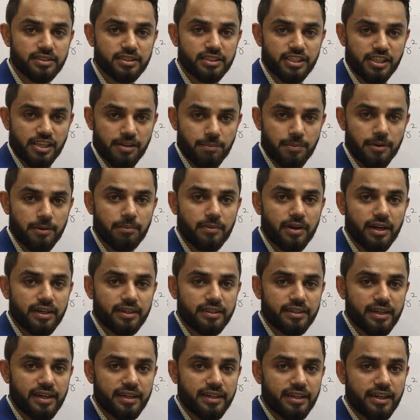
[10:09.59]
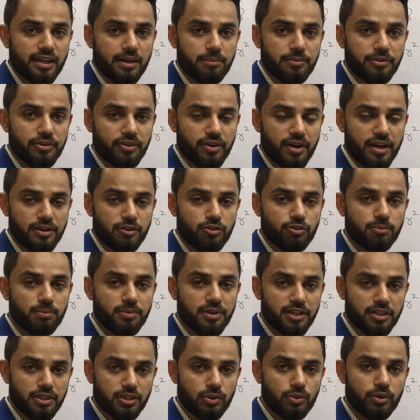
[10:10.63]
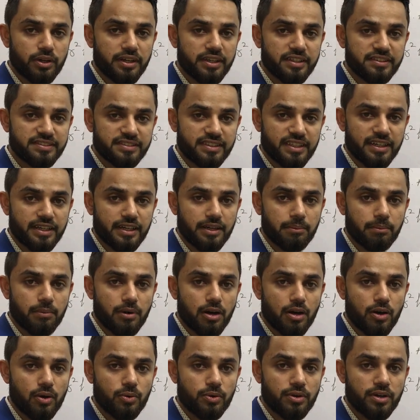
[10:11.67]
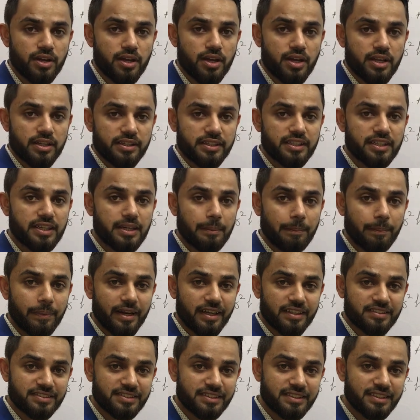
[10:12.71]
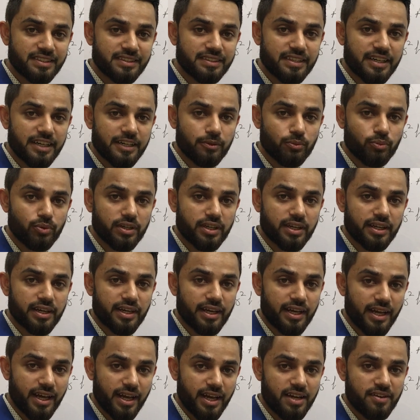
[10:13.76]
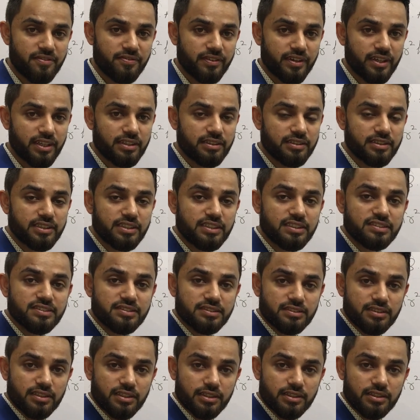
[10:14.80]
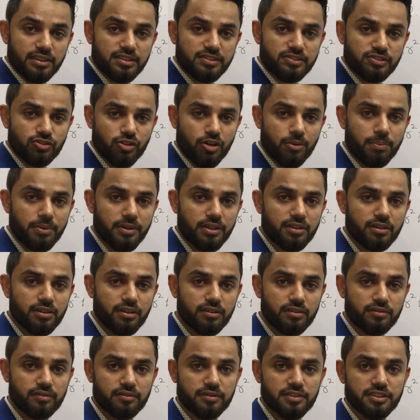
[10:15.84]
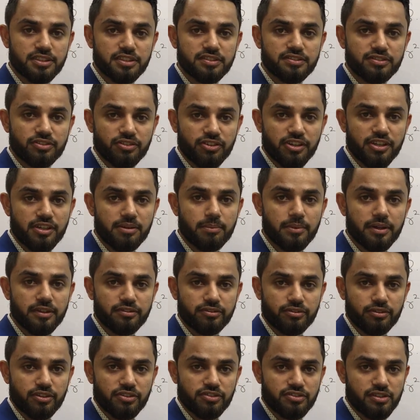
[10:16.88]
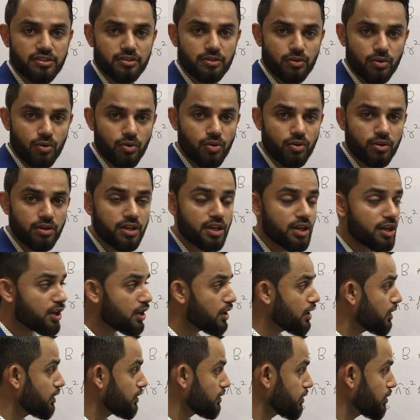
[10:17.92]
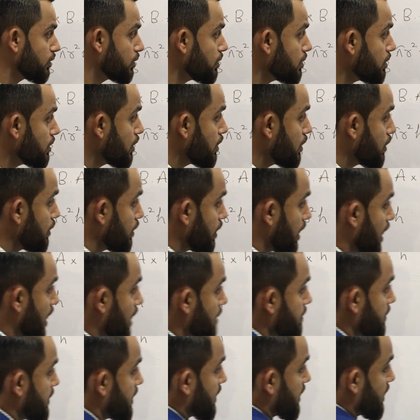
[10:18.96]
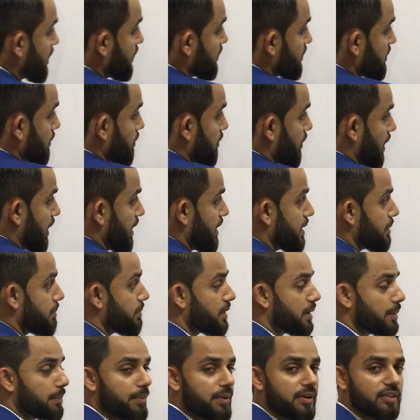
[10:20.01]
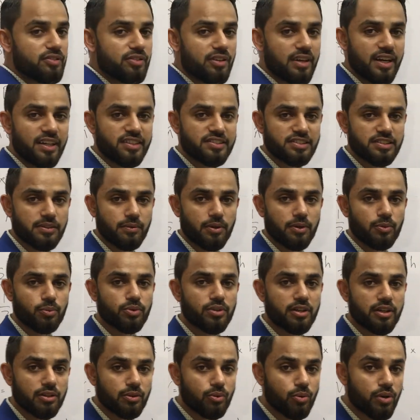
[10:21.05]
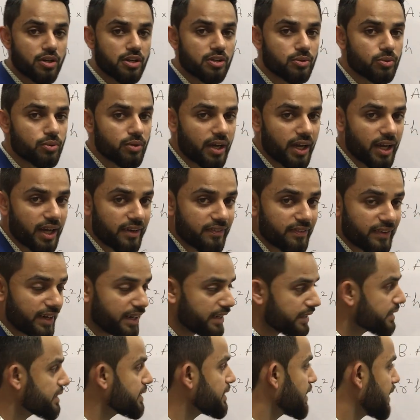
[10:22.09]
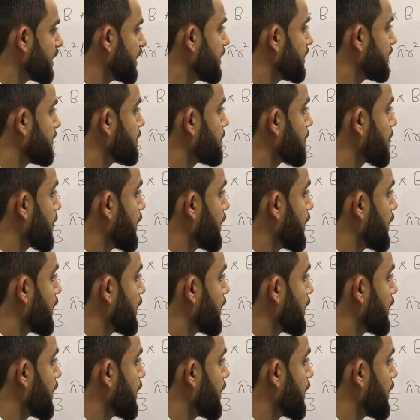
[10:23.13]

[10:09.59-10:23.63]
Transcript: Keep in mind that I am trying to make you understand about the complexity that we can have in this topic, which is 3D mensuration cone. So I am taking some random numbers. So let's see what we are going to have at the end.